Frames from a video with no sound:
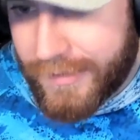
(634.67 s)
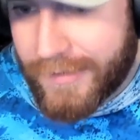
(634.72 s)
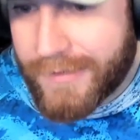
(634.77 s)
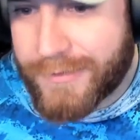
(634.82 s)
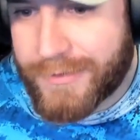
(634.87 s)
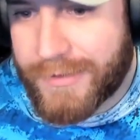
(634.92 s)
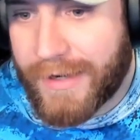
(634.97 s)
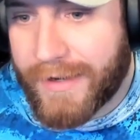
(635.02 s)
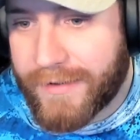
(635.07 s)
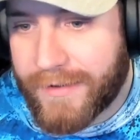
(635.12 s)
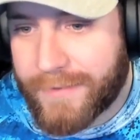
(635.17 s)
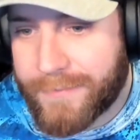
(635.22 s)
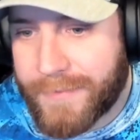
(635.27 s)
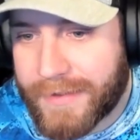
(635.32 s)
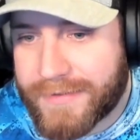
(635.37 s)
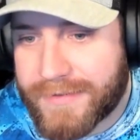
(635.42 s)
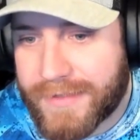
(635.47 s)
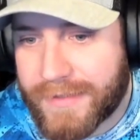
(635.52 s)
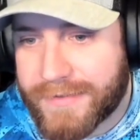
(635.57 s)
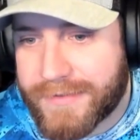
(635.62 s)
So yeah, that
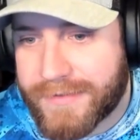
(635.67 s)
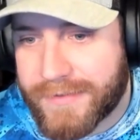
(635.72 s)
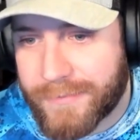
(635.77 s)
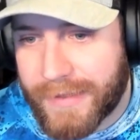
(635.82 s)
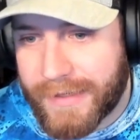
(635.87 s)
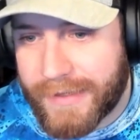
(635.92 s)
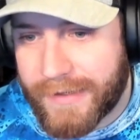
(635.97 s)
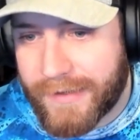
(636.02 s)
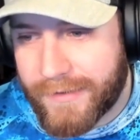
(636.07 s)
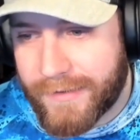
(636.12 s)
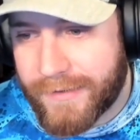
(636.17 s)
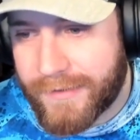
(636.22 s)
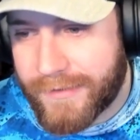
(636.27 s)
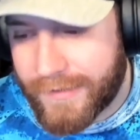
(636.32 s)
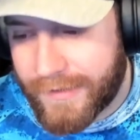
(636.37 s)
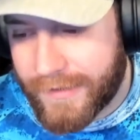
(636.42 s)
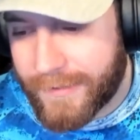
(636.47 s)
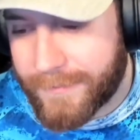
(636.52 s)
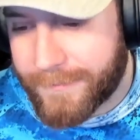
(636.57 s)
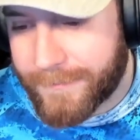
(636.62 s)
makes sense to me.
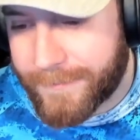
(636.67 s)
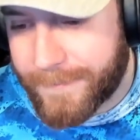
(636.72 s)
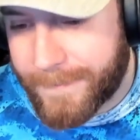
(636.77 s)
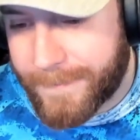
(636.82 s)
I